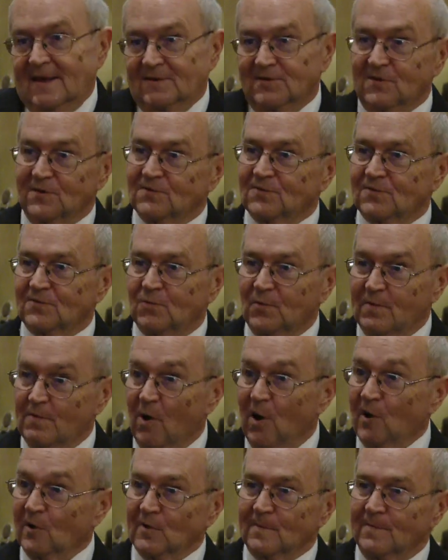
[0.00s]
just
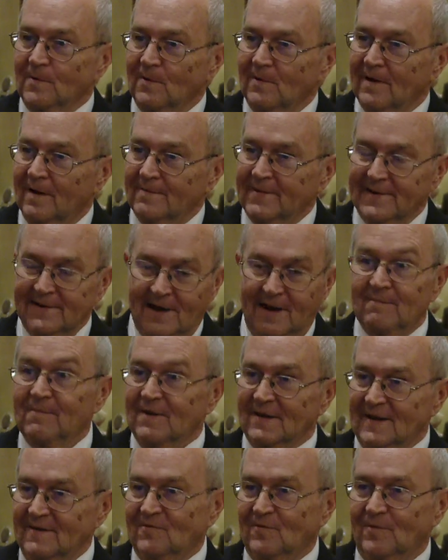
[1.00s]
remarkable. I mean,
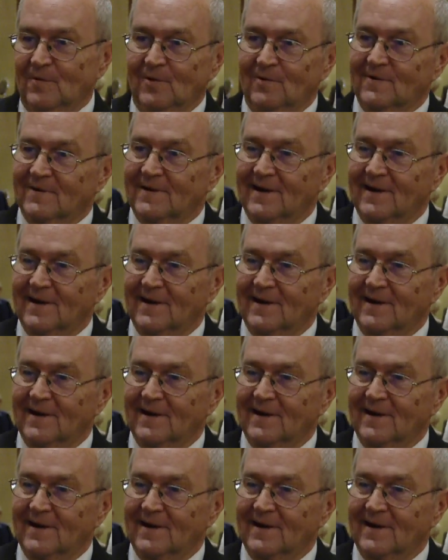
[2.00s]
unbelievable.